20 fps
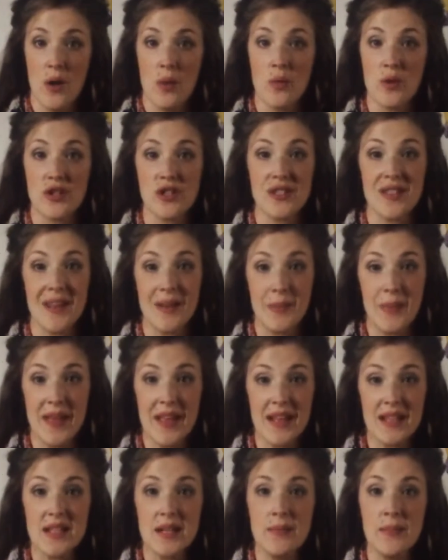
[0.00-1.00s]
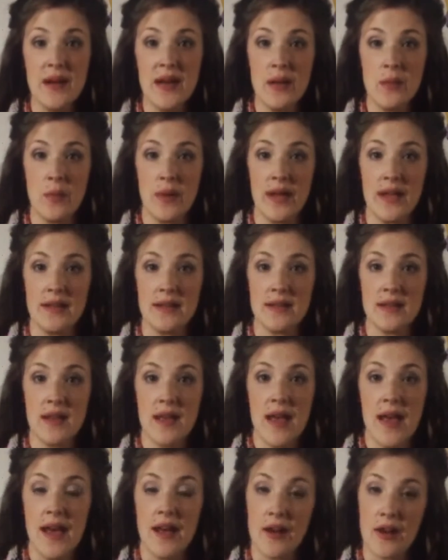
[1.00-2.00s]
which is then picked up by wind,
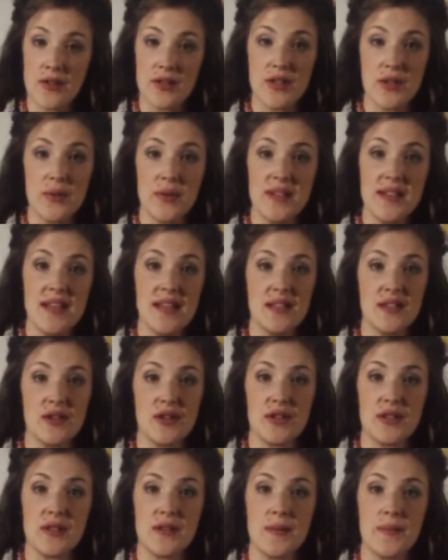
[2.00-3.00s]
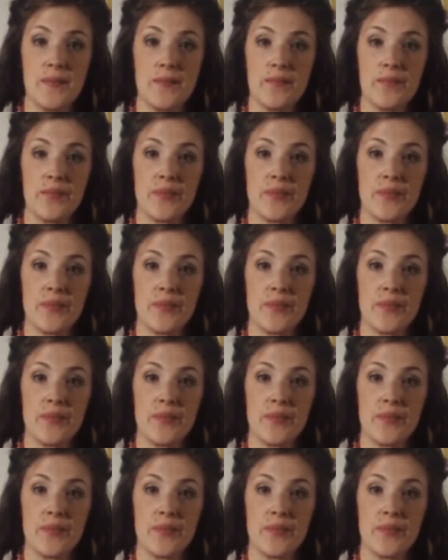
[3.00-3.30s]
and also in deserts.